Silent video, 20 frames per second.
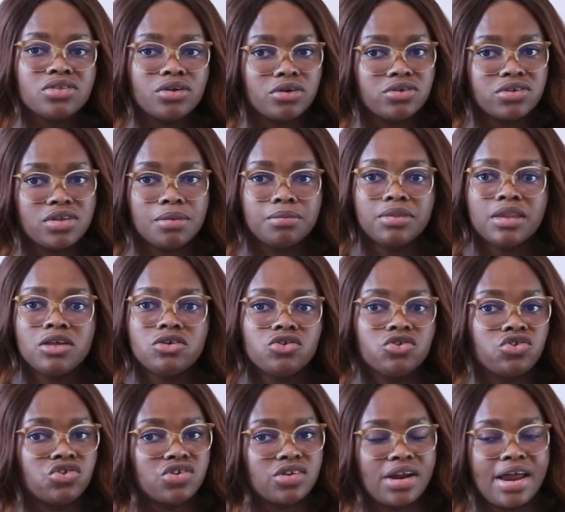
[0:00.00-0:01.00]
There's some things
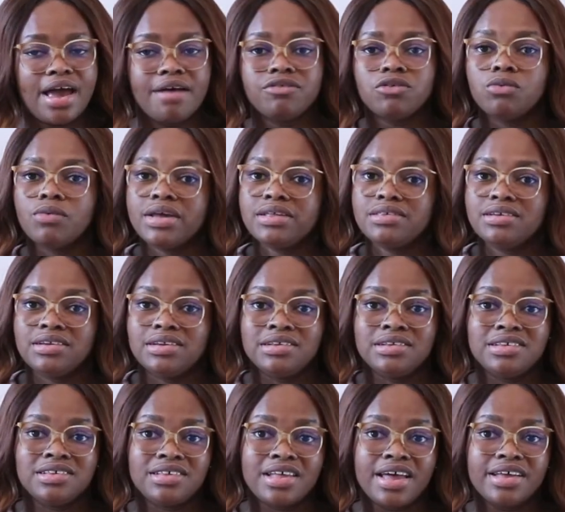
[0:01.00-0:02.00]
you're just going to have to wait to the
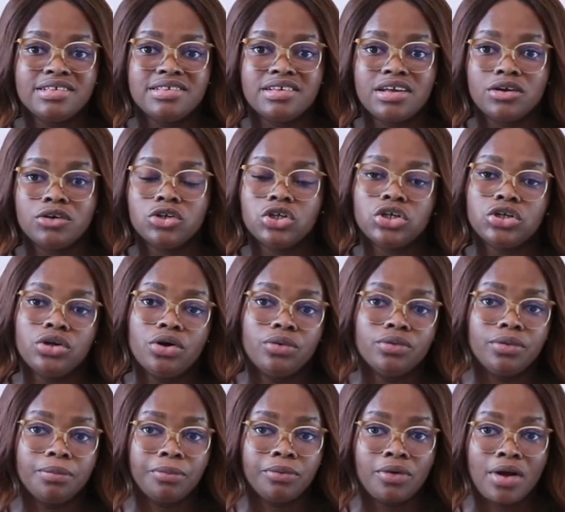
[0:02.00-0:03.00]
design center to know
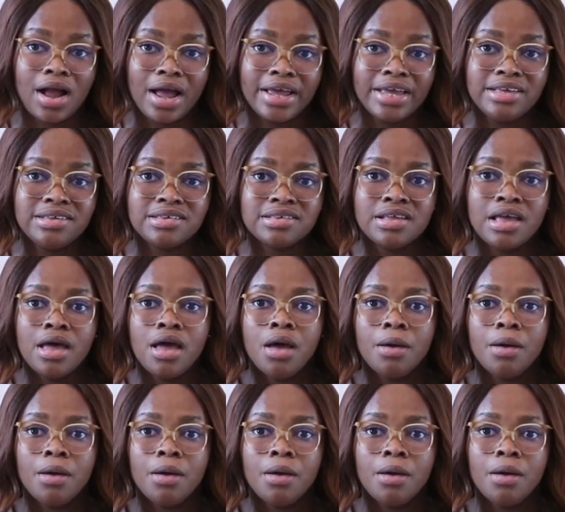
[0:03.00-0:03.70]
the price.